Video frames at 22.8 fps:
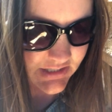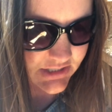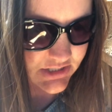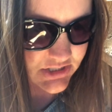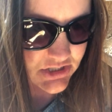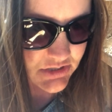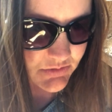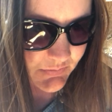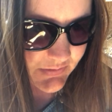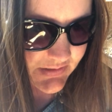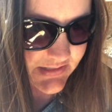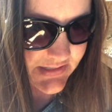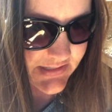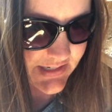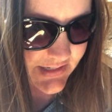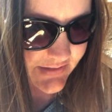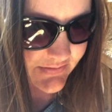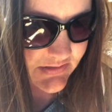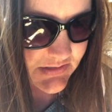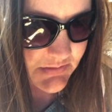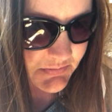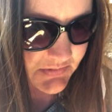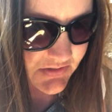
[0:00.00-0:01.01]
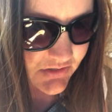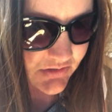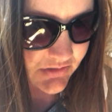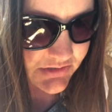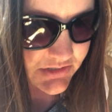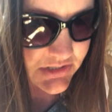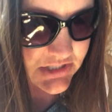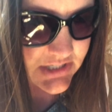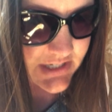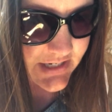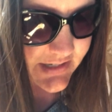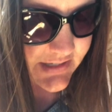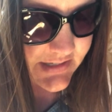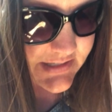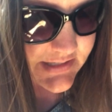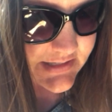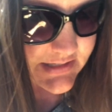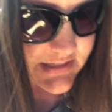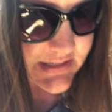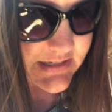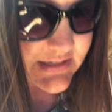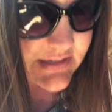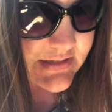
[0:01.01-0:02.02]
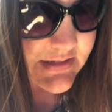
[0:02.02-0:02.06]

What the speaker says: She wants to have some little chicks.